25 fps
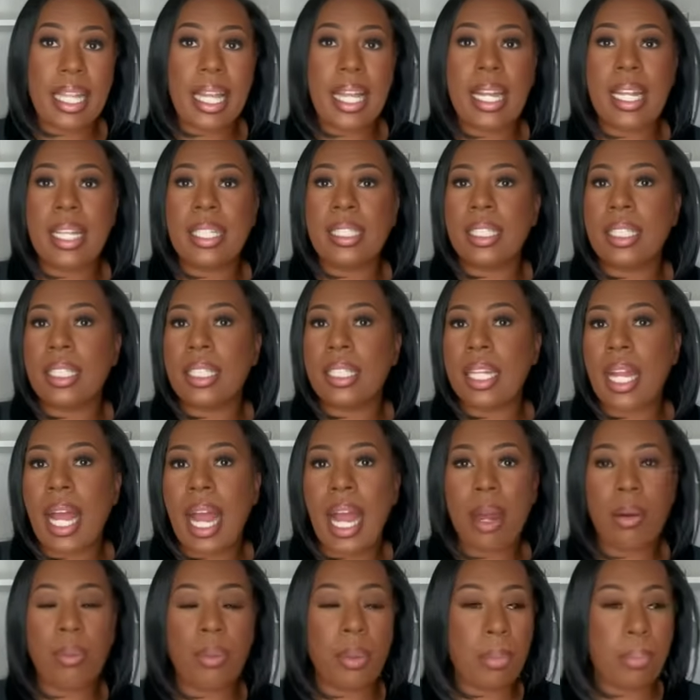It is
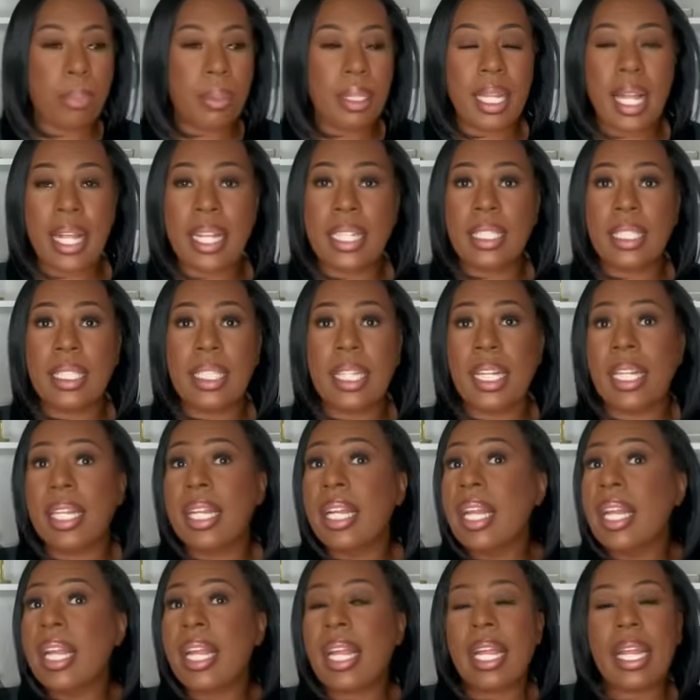not replacing
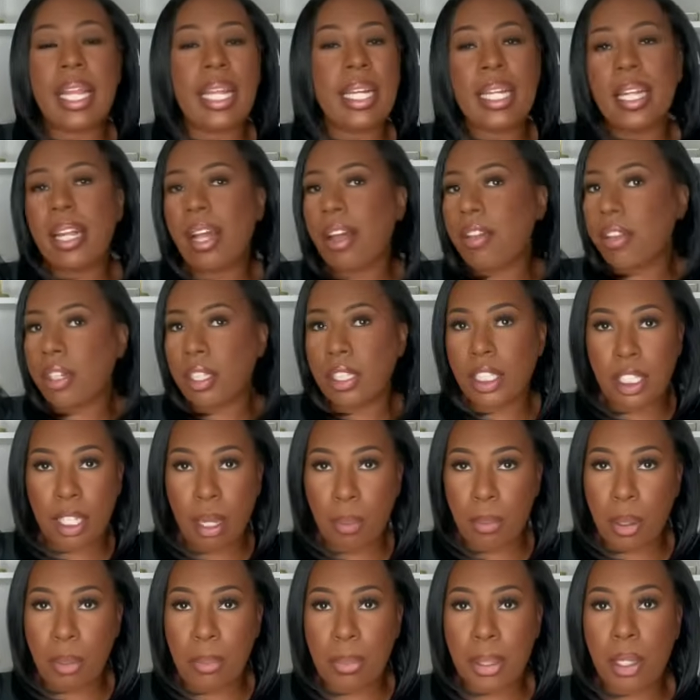any other
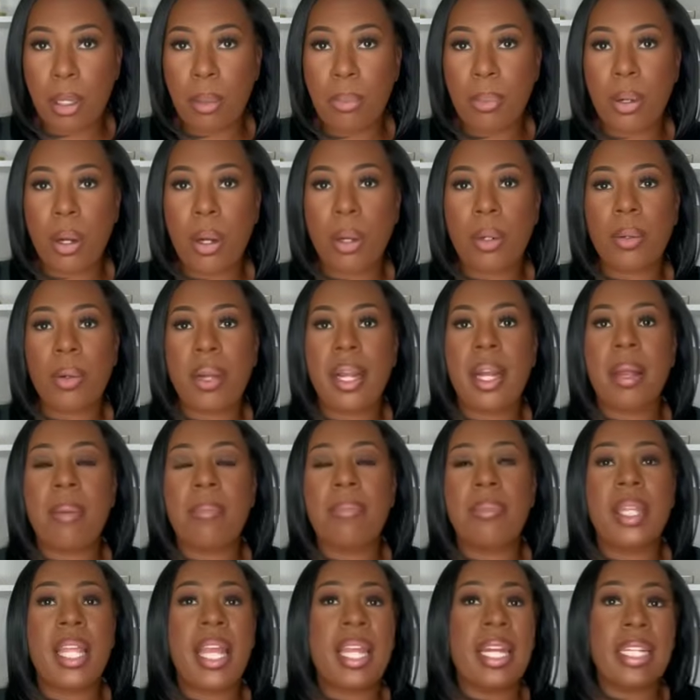summer meal program
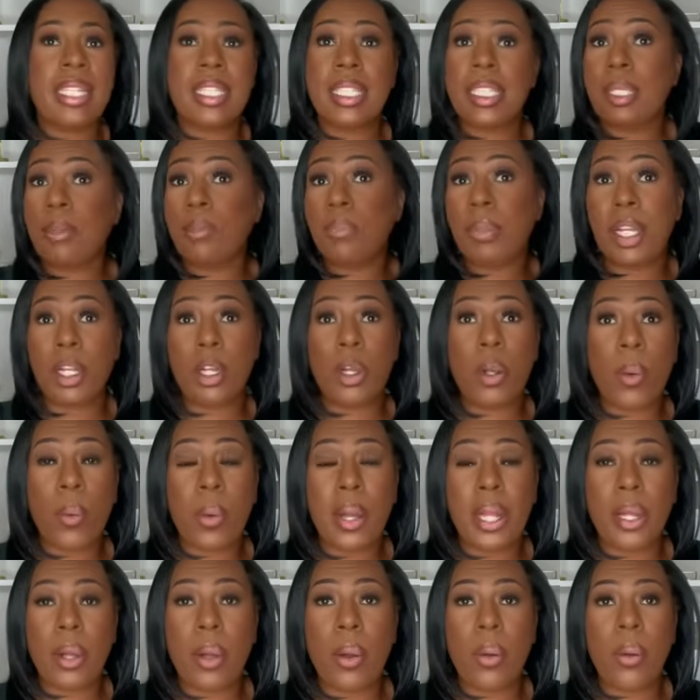that has been
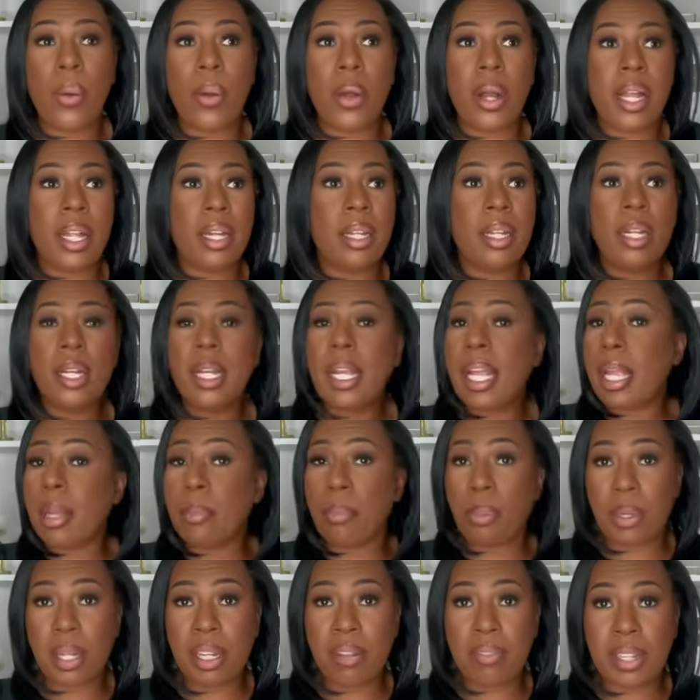going on in
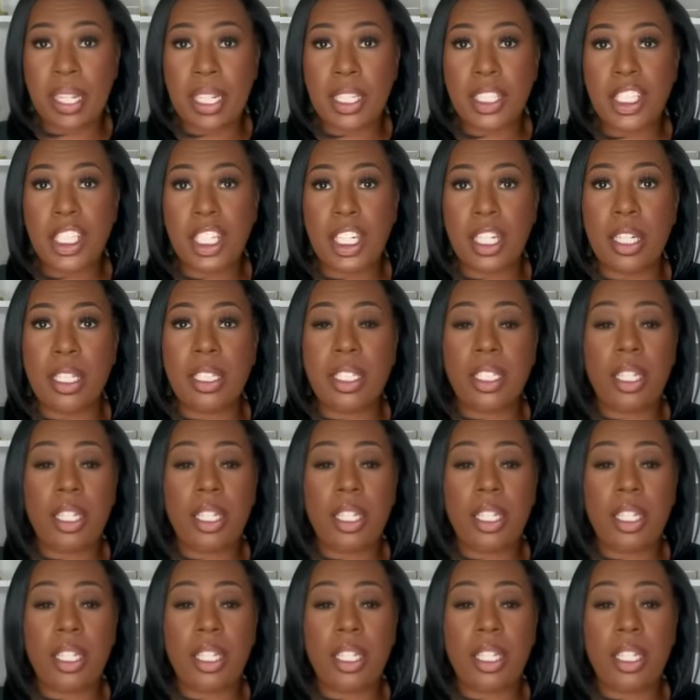previous years.